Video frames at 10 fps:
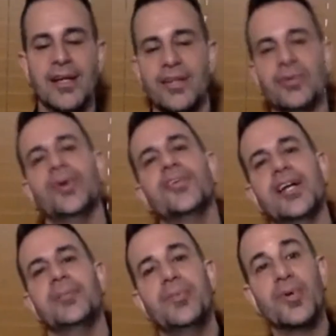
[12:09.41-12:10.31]
You're also
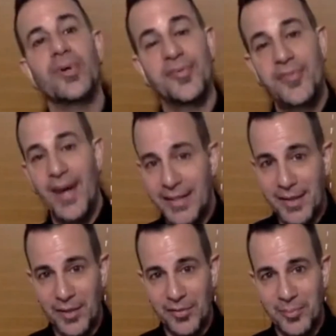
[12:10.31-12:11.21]
going to be more
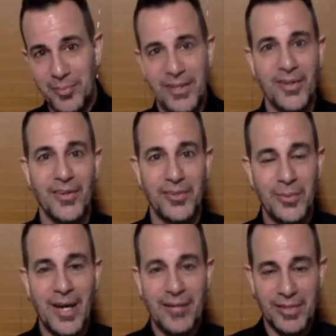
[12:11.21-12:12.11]
effective because you
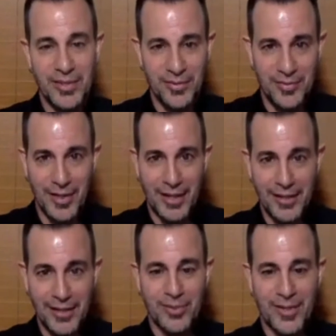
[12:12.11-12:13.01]
have a
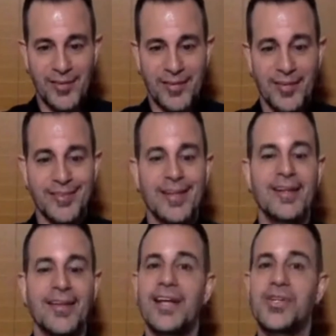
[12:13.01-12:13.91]
defined process
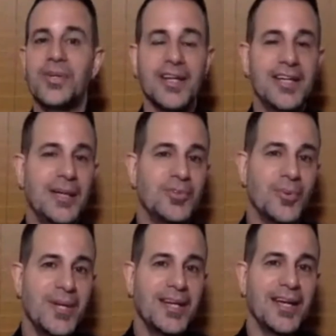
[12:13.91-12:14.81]
that you can keep
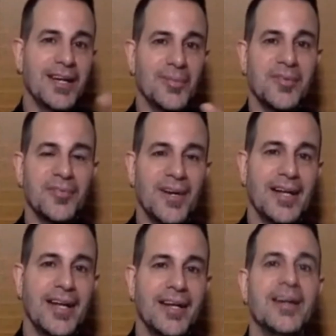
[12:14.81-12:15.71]
tweaking and
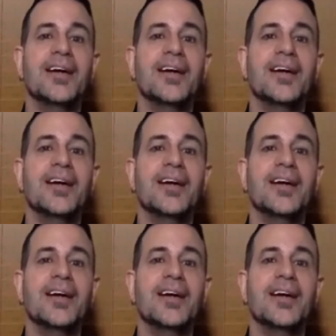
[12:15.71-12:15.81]
refining